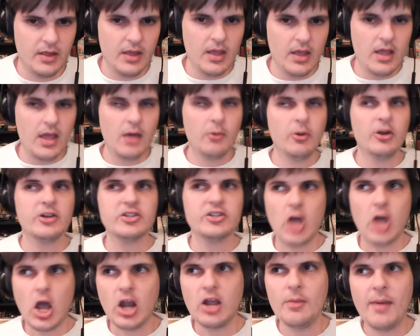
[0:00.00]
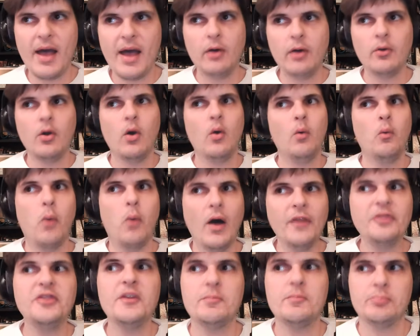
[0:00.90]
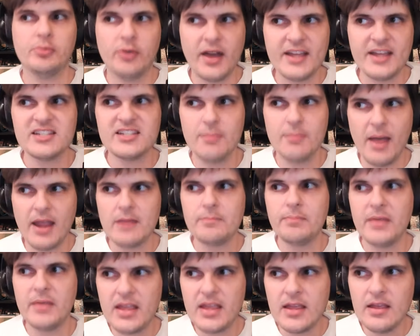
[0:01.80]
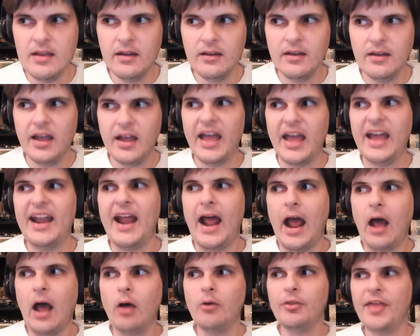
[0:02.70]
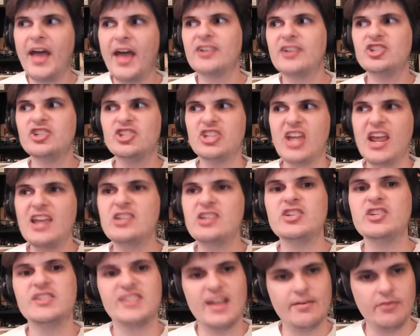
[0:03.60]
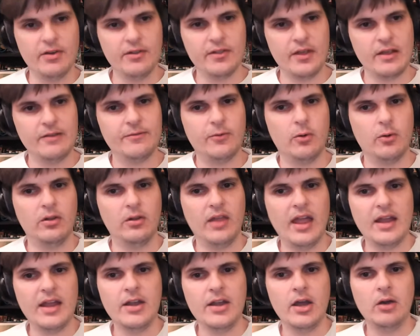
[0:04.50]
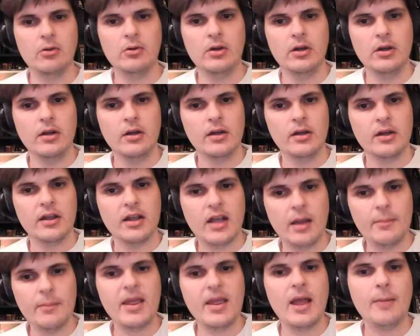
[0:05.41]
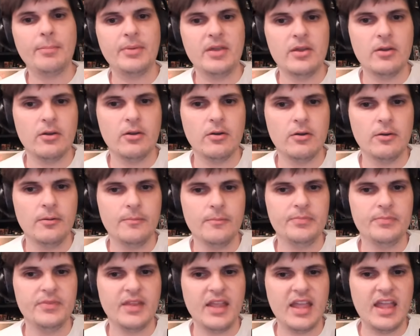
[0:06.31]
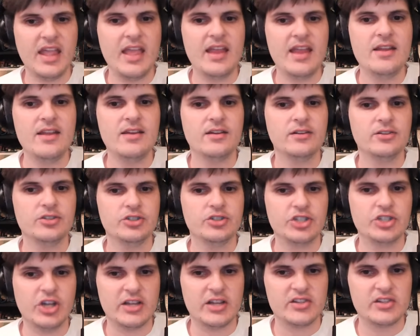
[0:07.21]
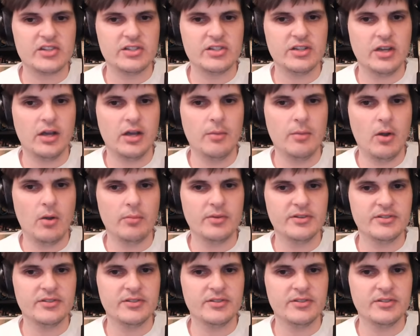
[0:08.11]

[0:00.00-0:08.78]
And we're going to talk about what the price might be and how that changes everything for Orlando coming up here in just a moment.